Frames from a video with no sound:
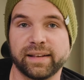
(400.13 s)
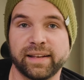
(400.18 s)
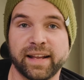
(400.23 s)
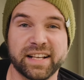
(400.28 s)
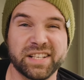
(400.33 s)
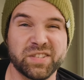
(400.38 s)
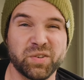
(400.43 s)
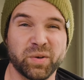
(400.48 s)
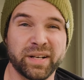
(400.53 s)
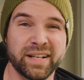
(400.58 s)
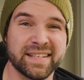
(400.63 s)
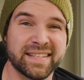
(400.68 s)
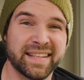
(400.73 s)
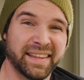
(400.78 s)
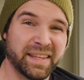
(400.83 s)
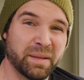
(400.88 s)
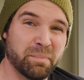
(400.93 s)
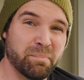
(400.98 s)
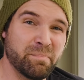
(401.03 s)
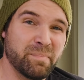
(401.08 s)
Next one is
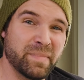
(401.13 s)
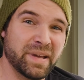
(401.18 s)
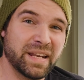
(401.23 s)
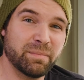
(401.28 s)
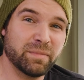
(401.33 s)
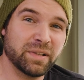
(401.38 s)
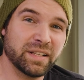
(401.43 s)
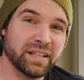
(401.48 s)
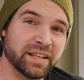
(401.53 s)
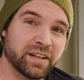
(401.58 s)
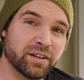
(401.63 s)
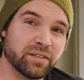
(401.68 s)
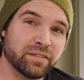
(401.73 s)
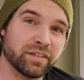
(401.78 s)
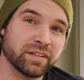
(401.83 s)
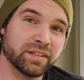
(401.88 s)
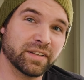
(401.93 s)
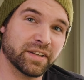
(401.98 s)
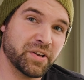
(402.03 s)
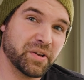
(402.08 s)
the minimal
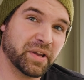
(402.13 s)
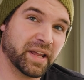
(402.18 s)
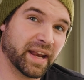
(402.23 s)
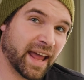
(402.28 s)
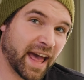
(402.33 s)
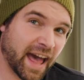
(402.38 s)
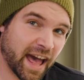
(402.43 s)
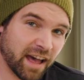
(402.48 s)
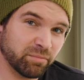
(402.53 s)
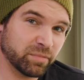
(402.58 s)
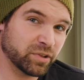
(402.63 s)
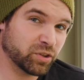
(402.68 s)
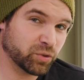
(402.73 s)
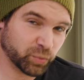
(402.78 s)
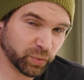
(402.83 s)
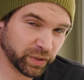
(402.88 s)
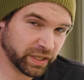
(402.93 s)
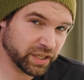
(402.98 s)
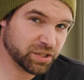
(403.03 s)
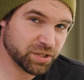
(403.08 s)
interval that you can have
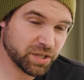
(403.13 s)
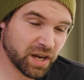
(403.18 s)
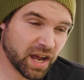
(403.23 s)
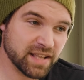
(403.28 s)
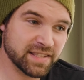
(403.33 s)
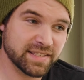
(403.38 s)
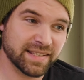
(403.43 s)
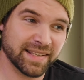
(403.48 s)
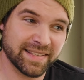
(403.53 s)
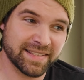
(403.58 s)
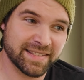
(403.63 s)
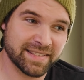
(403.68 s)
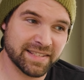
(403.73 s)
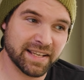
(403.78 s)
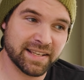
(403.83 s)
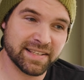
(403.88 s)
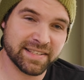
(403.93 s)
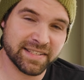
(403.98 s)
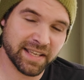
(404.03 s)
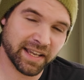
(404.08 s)
between shots is
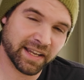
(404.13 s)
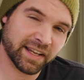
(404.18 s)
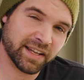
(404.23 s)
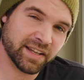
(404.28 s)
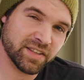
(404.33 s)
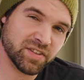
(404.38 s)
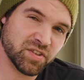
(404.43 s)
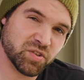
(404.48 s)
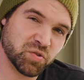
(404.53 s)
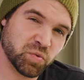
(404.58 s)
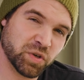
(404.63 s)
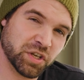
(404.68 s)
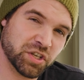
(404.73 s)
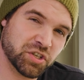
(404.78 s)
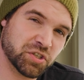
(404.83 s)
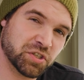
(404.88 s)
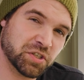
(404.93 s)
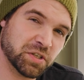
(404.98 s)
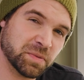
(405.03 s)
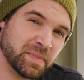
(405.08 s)
six seconds,
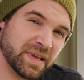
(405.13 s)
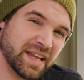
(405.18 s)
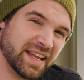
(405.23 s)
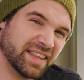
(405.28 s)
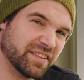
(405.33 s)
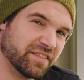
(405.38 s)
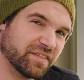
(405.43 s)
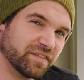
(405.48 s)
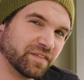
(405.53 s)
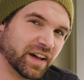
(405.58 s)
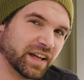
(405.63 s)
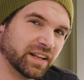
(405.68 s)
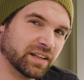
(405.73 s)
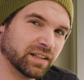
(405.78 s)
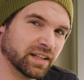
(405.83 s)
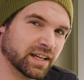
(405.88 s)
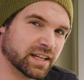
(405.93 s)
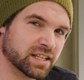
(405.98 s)
which to me in the final